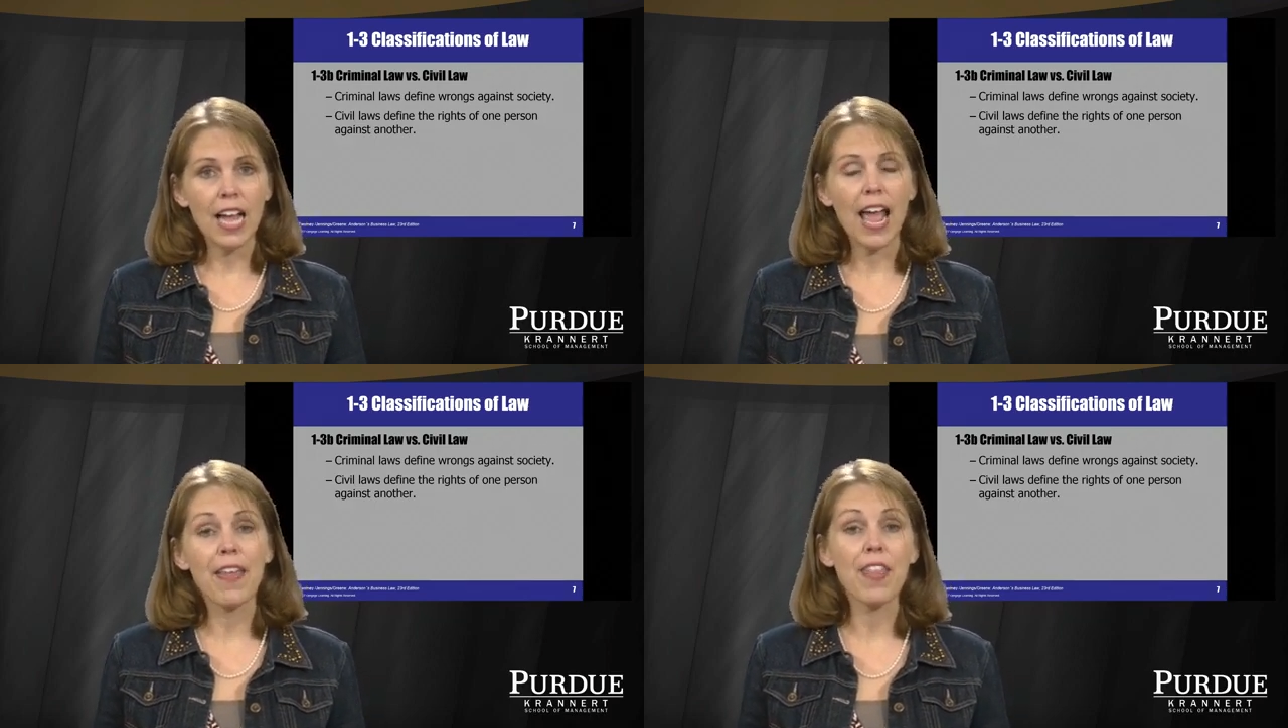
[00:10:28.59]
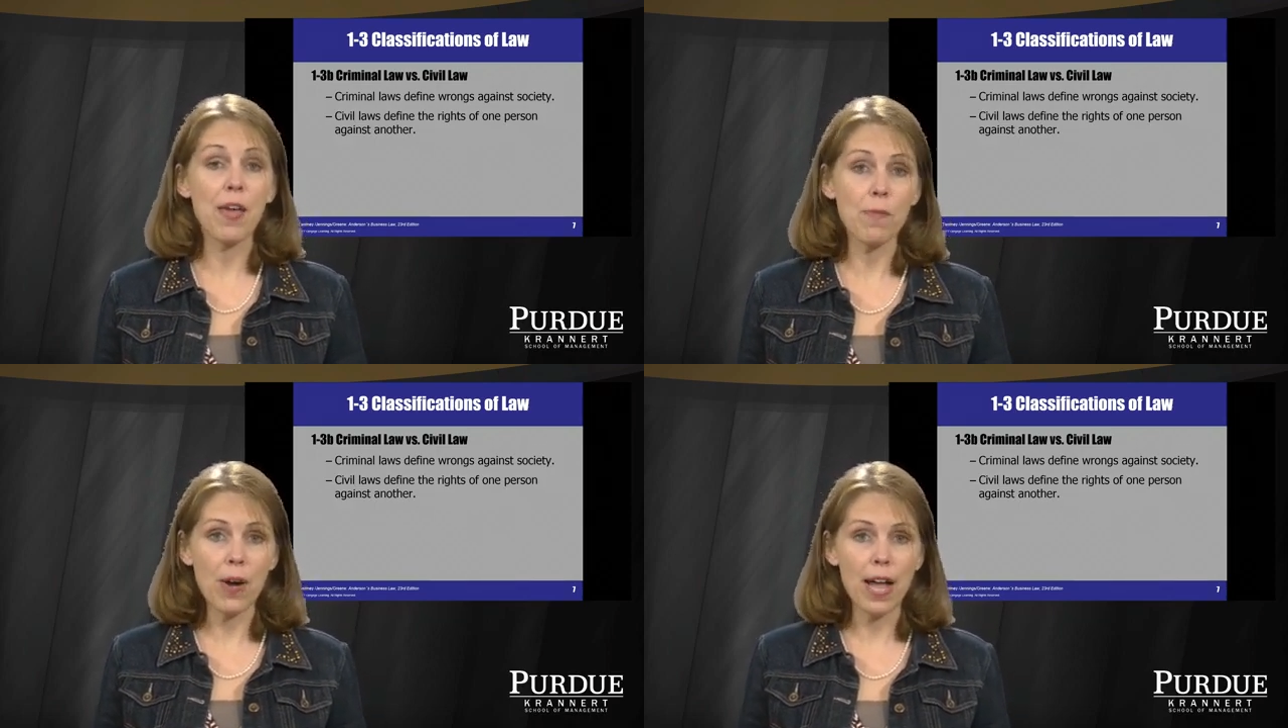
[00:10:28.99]
and
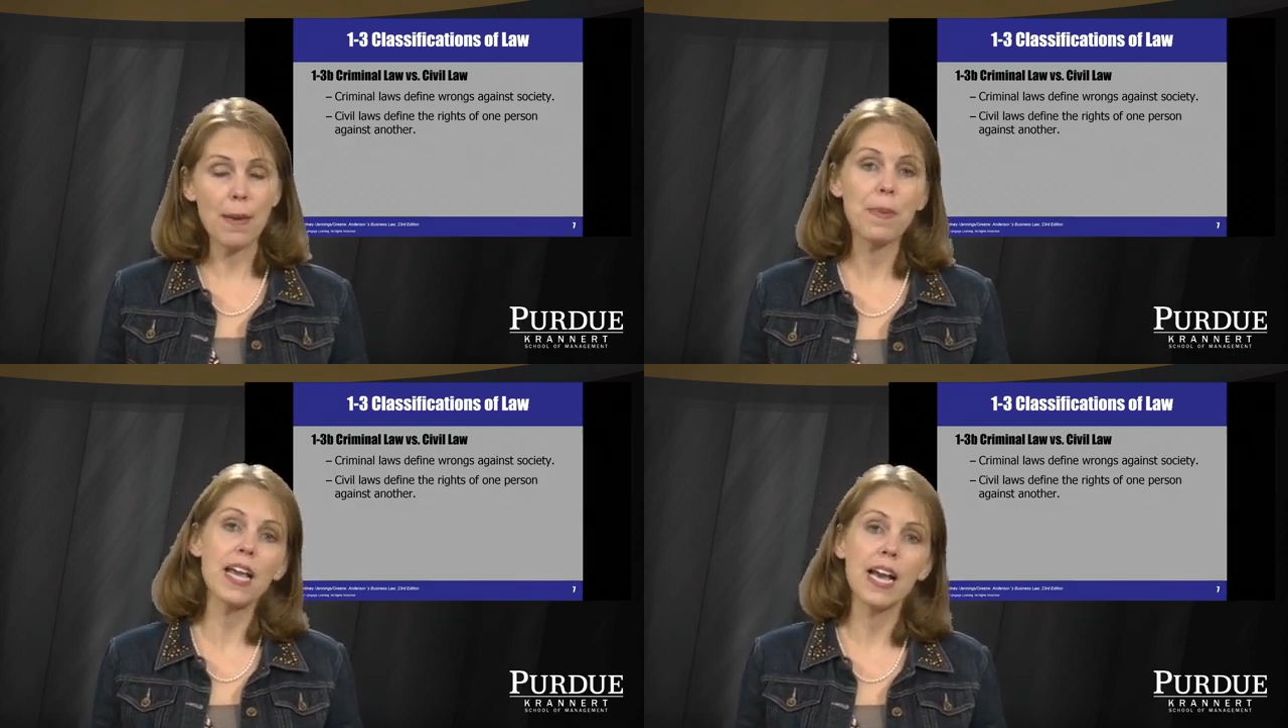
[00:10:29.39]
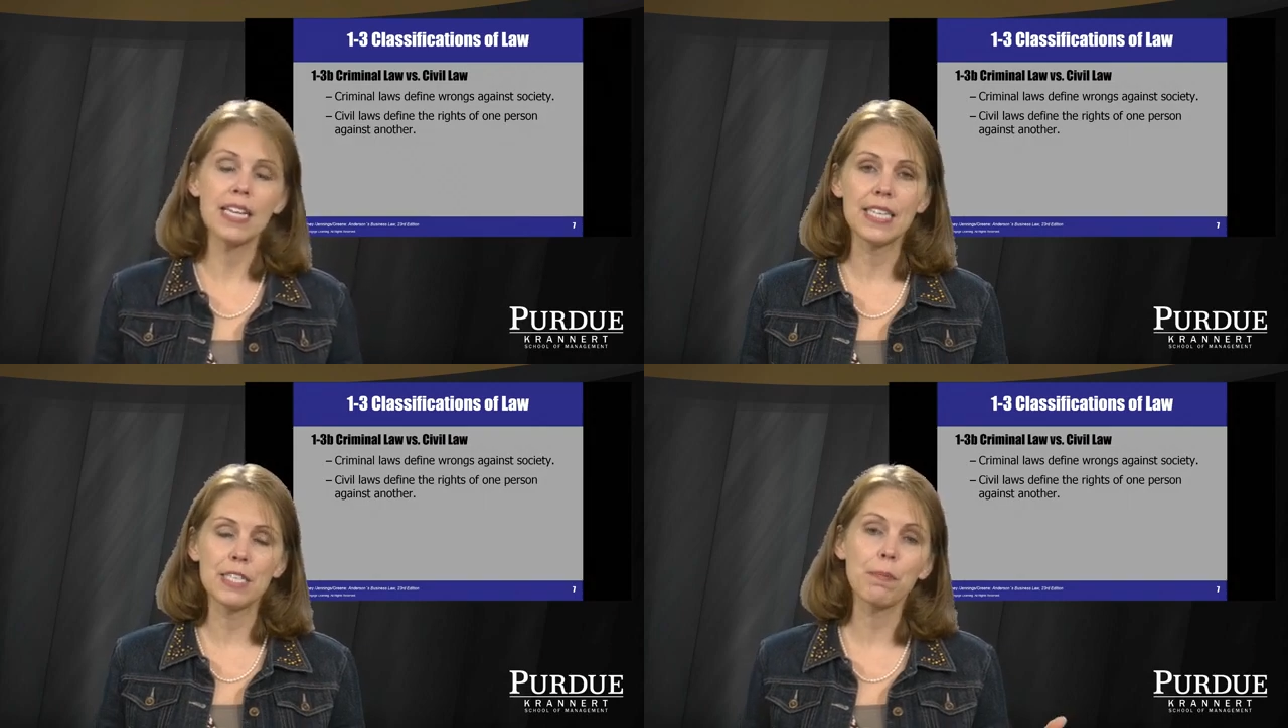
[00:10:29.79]
they won
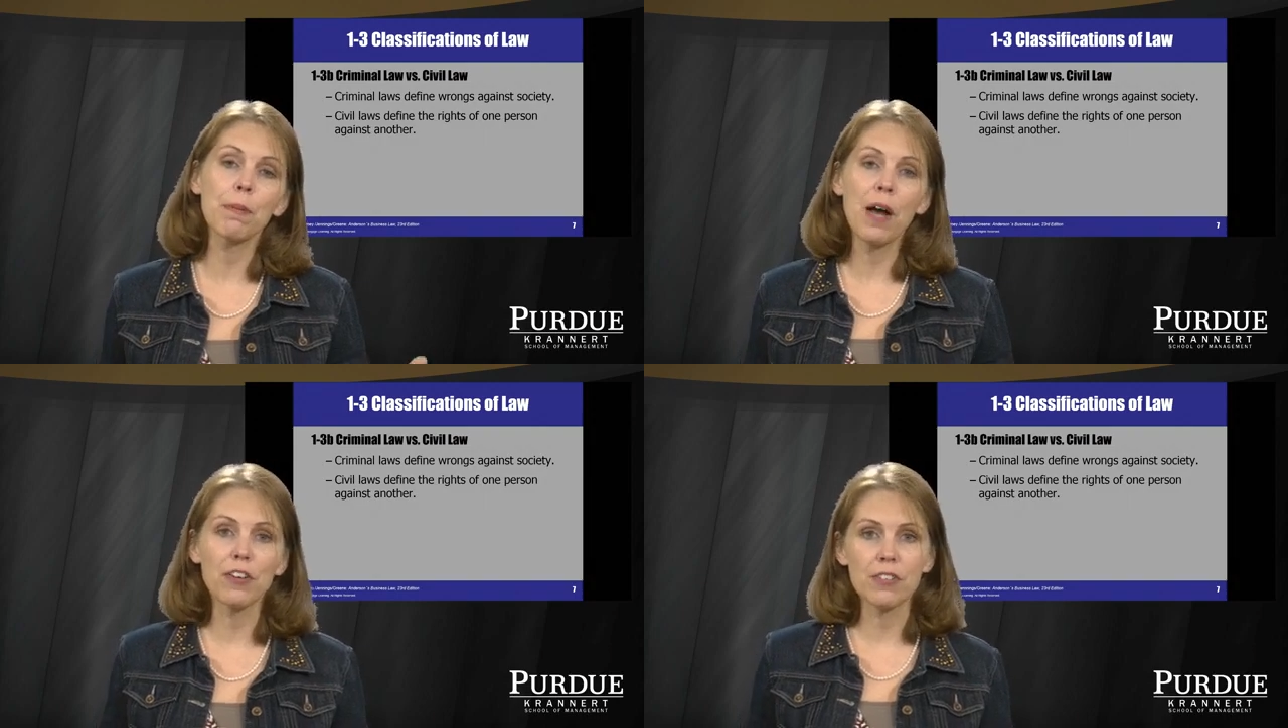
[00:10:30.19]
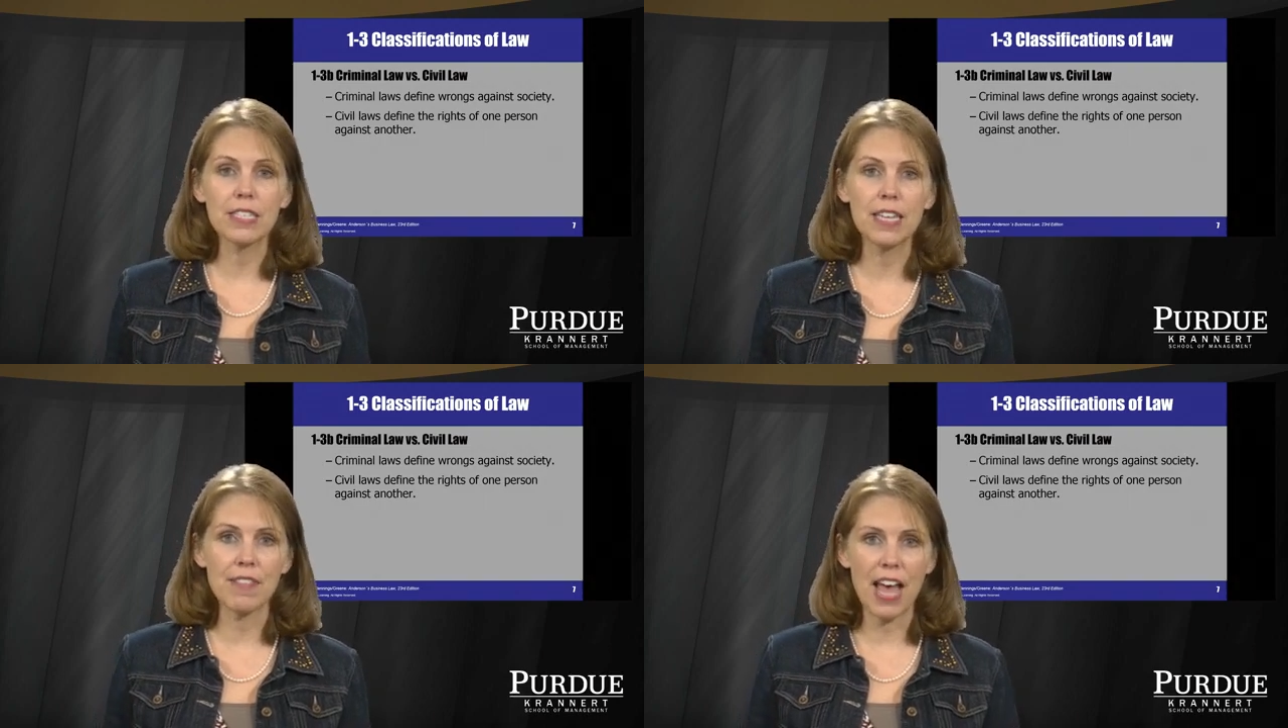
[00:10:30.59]
because it's a
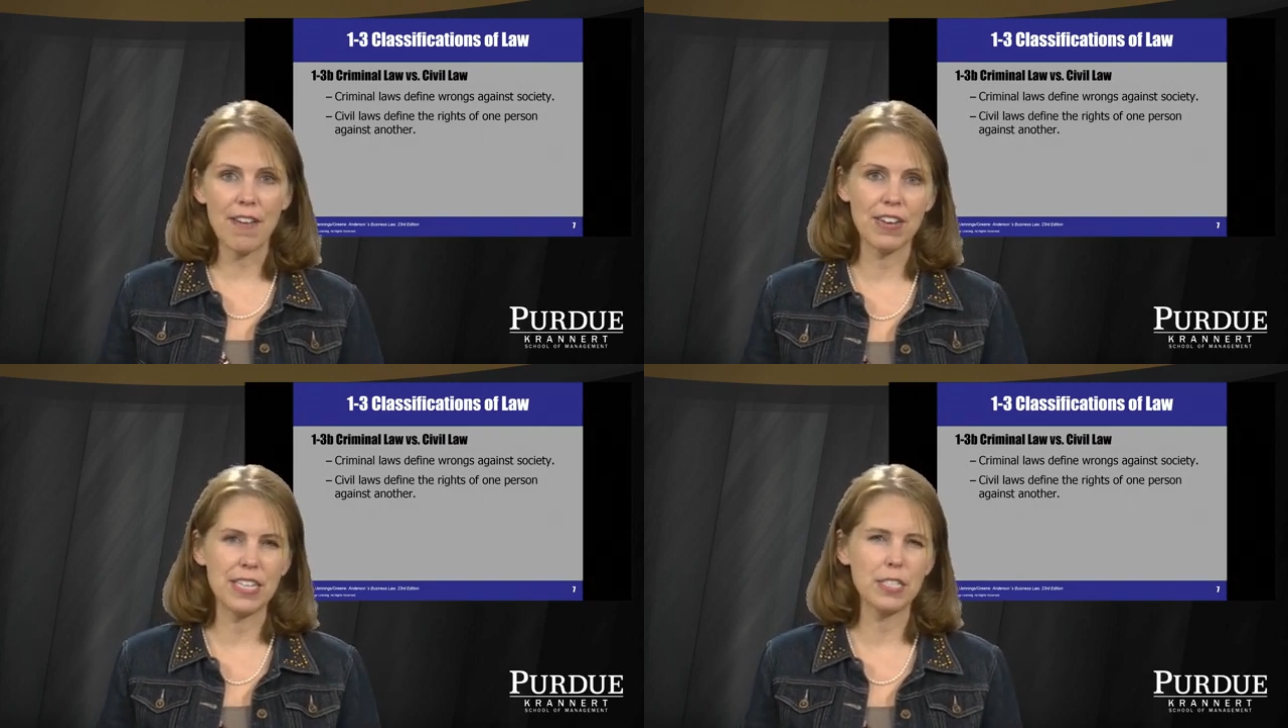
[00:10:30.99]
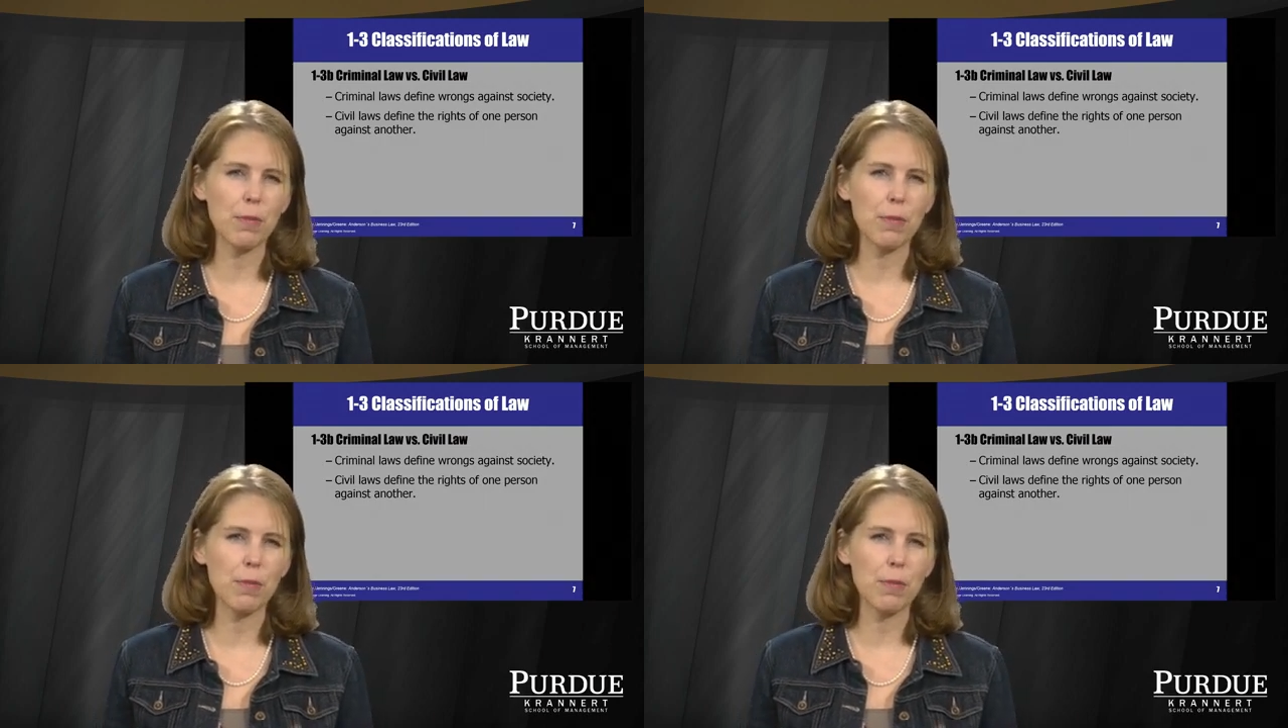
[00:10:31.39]
preponderance of the evidence,